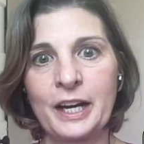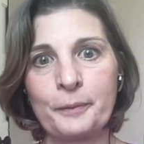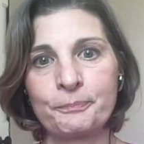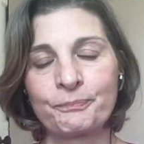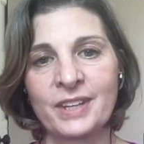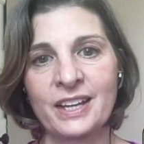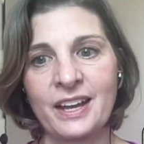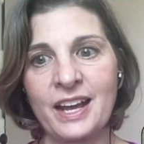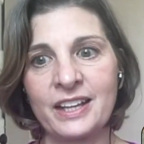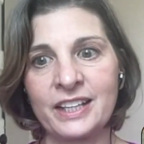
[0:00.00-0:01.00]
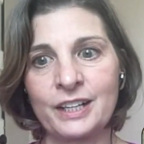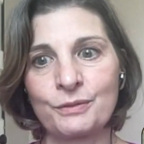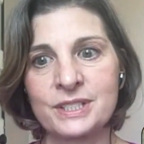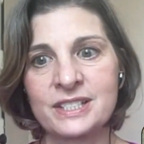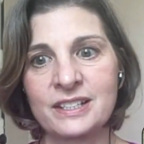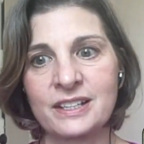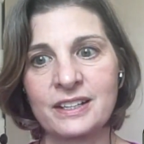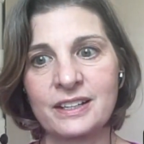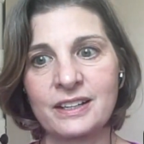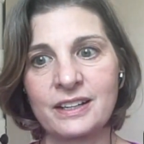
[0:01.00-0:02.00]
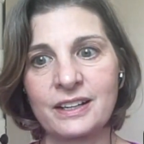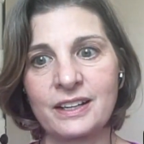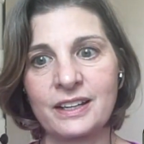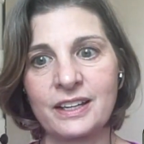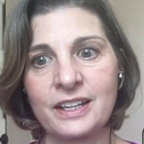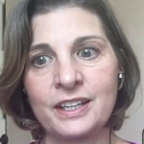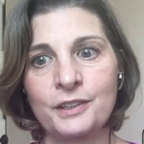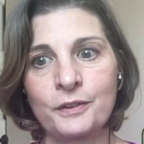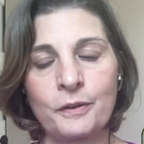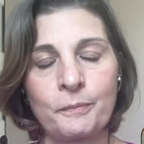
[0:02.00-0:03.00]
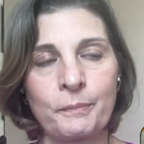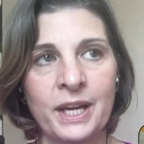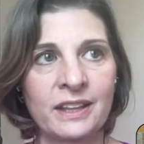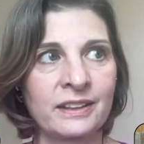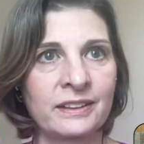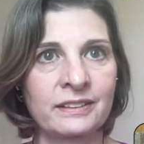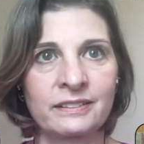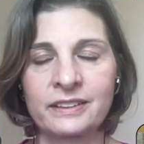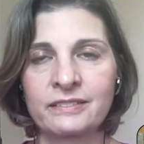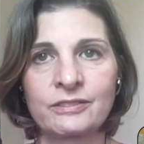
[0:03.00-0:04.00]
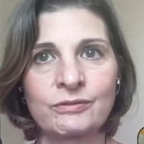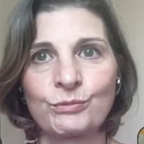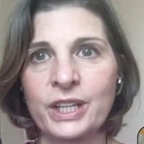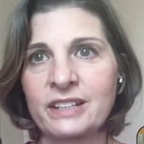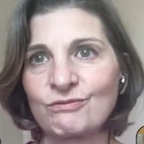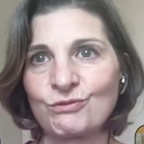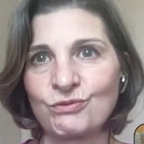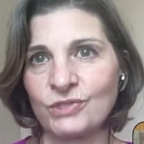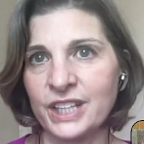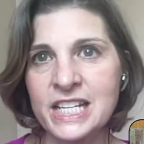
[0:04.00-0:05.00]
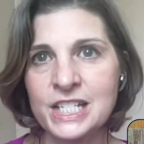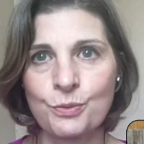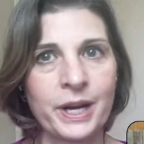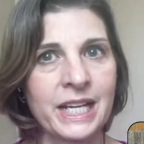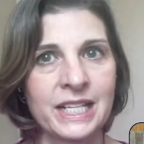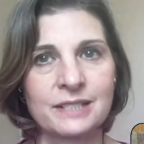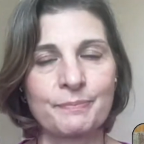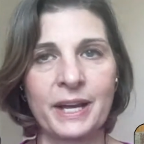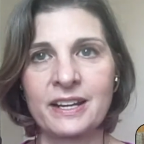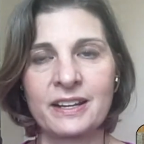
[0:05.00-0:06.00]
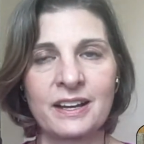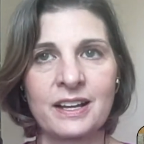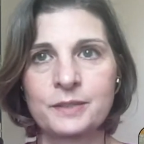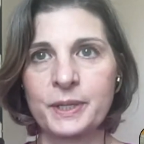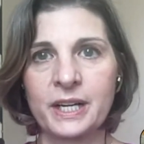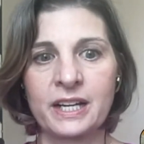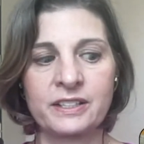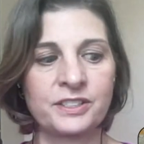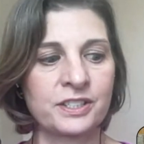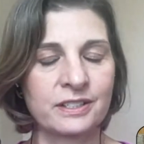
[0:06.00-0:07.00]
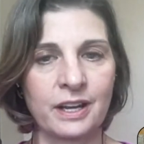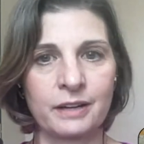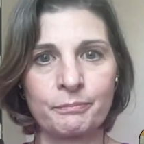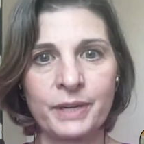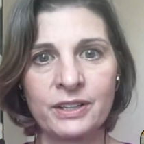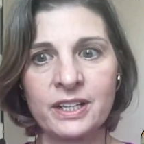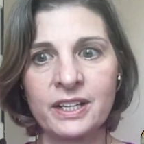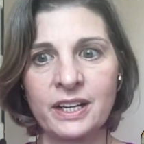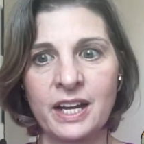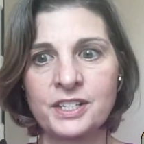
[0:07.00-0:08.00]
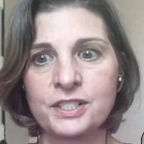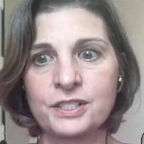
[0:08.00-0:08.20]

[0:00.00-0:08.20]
um, and then it was in my like late 20s. My husband and I had just gotten married, and I